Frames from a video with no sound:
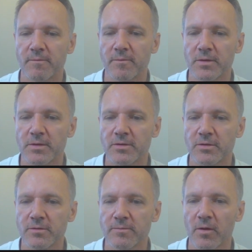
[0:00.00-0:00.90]
with
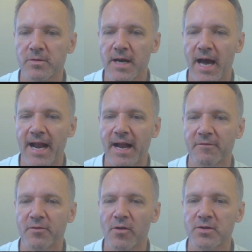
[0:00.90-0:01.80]
two pawns. And
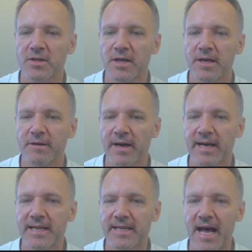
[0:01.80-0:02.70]
of course, if I
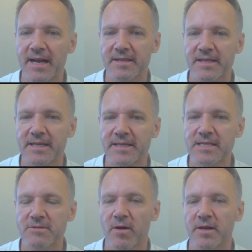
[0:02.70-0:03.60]
get that, then
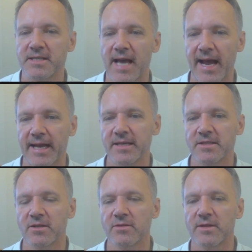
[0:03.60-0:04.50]
this one is hanging.
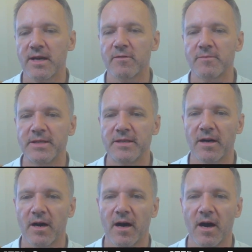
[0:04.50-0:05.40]
So that would be
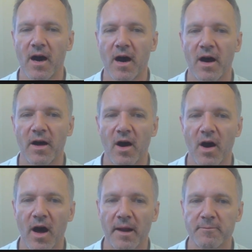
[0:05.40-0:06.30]

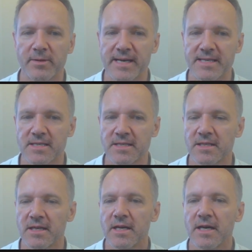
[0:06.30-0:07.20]

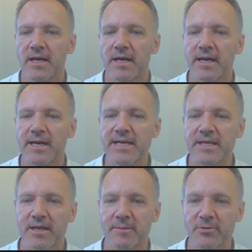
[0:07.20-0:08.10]
unpleasant. Here
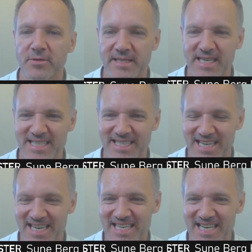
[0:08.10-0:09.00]
the computer says
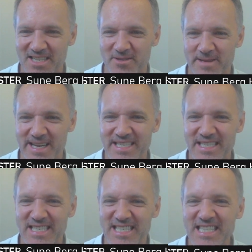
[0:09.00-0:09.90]
he has to play
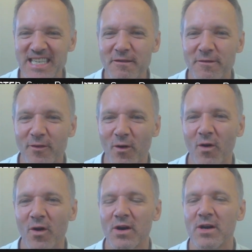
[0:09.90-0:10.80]

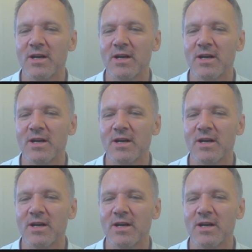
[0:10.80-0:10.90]
g4.